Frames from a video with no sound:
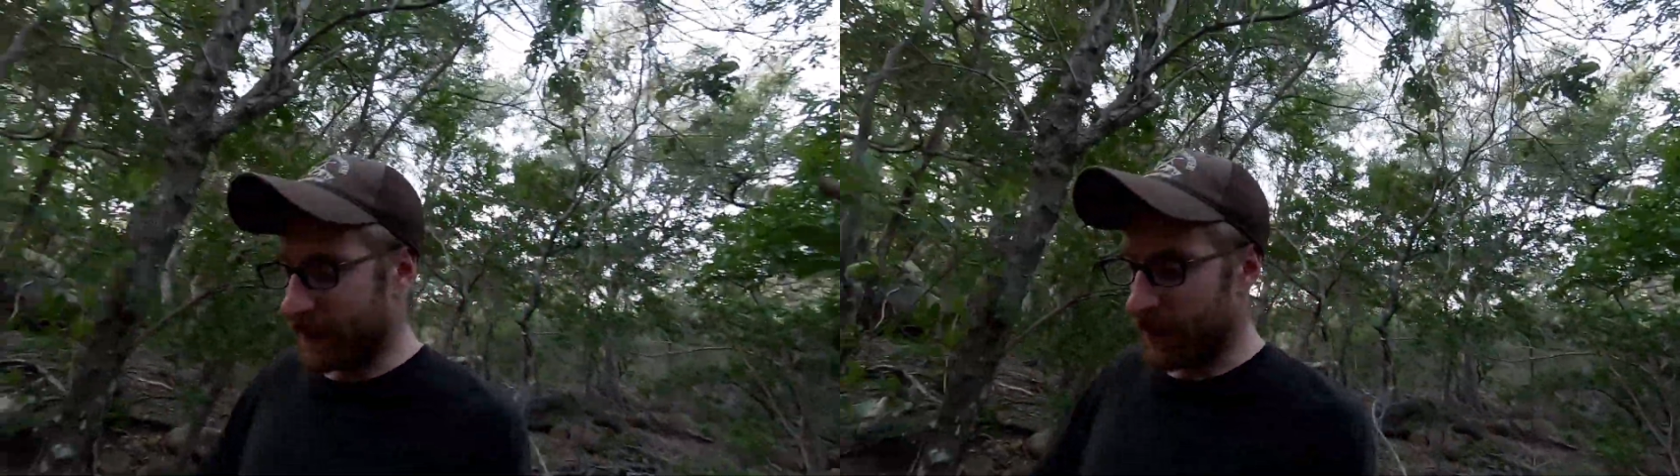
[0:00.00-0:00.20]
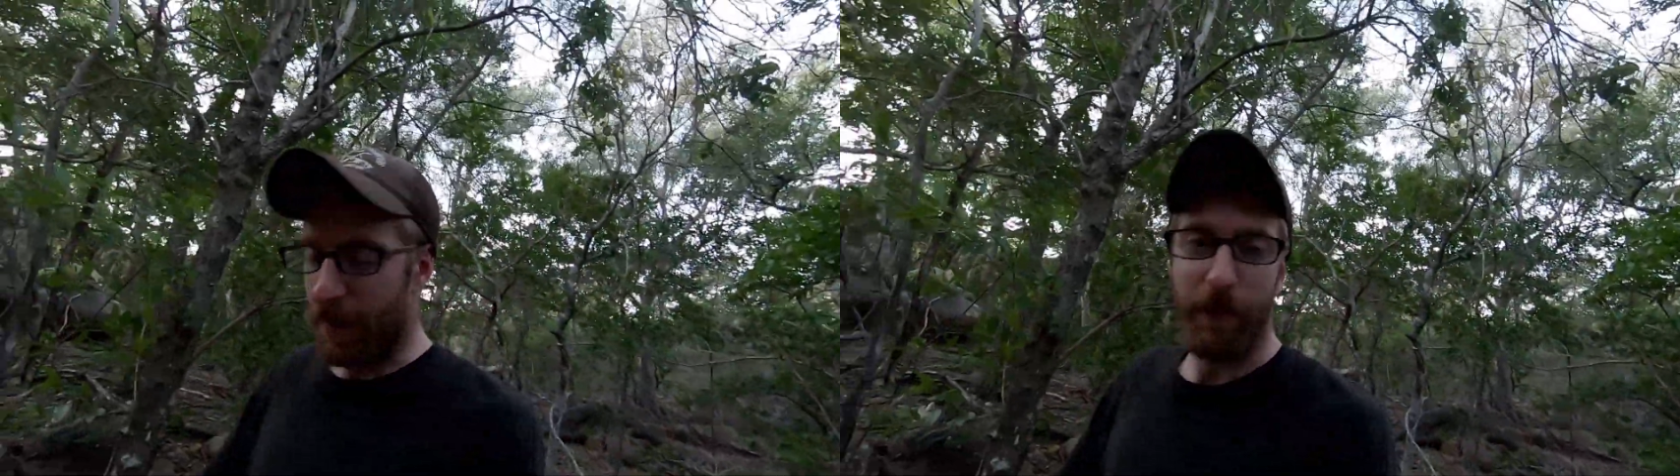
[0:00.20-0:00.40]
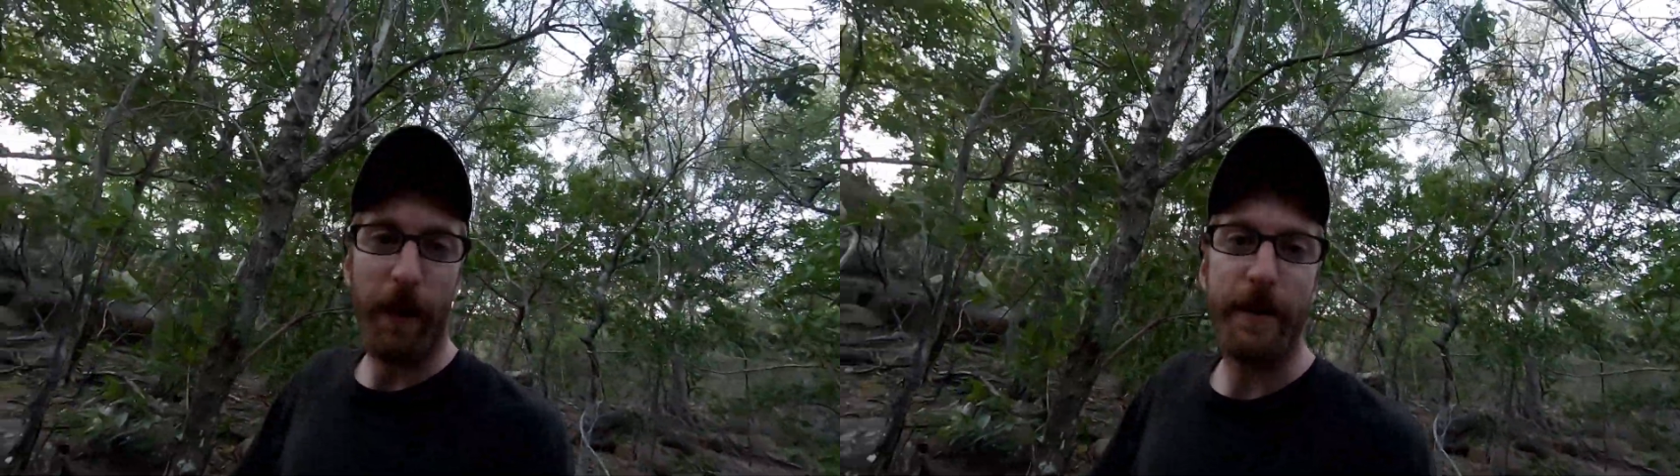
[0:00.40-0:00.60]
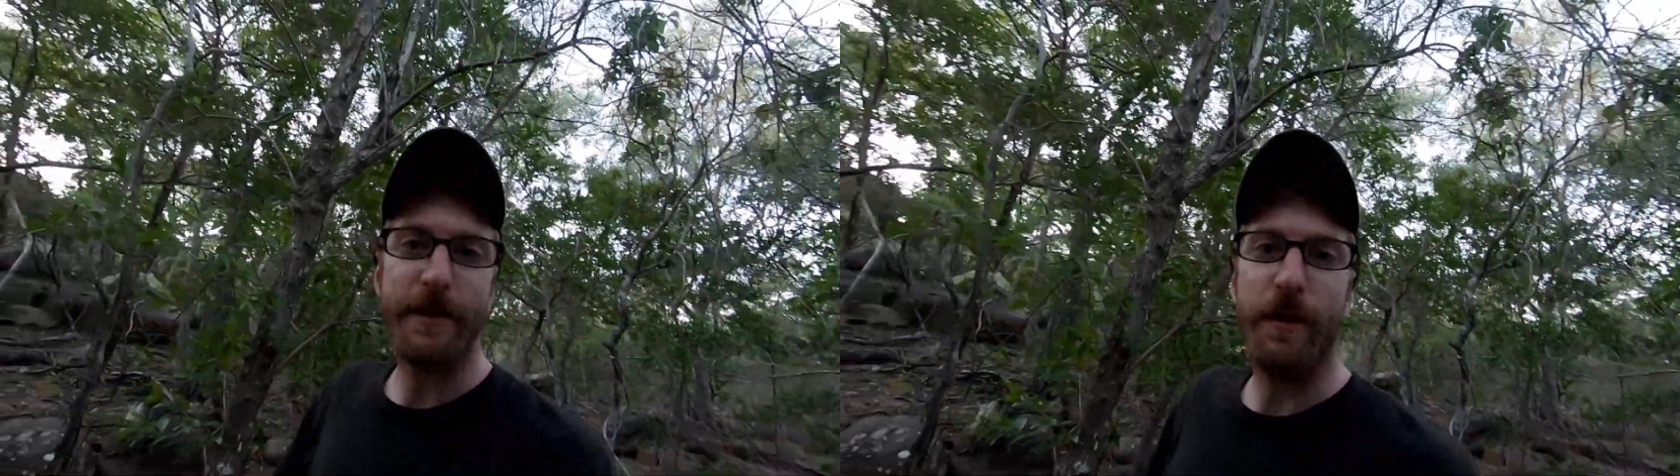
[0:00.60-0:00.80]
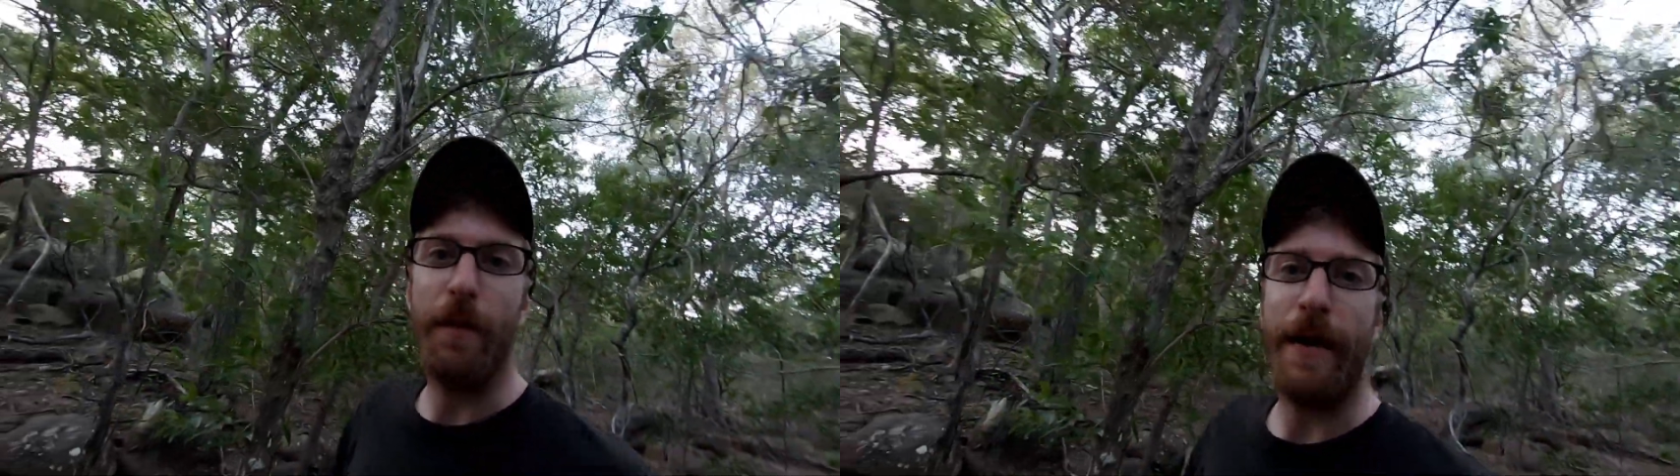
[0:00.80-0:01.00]
so I've
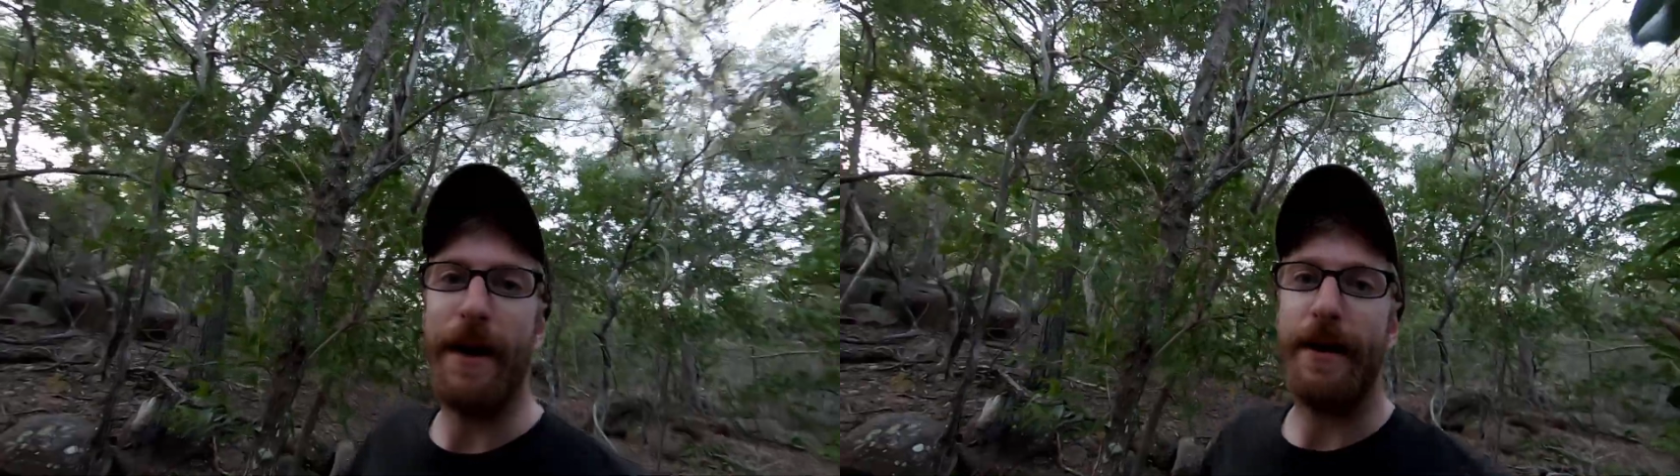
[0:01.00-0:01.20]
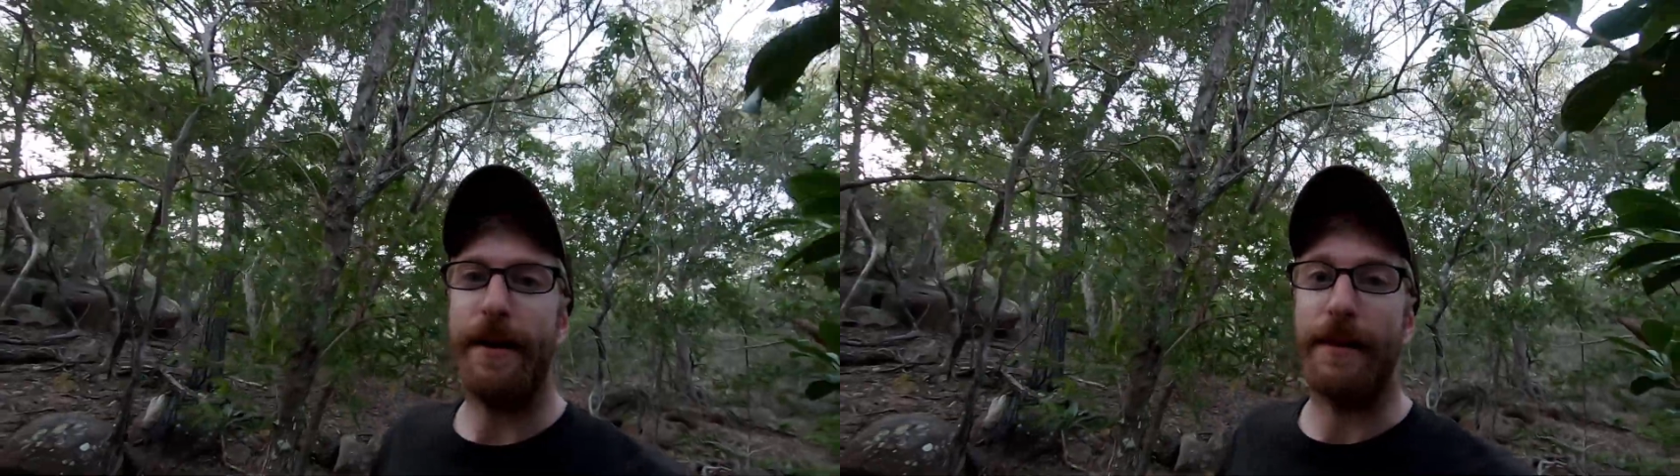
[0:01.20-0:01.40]
lost all my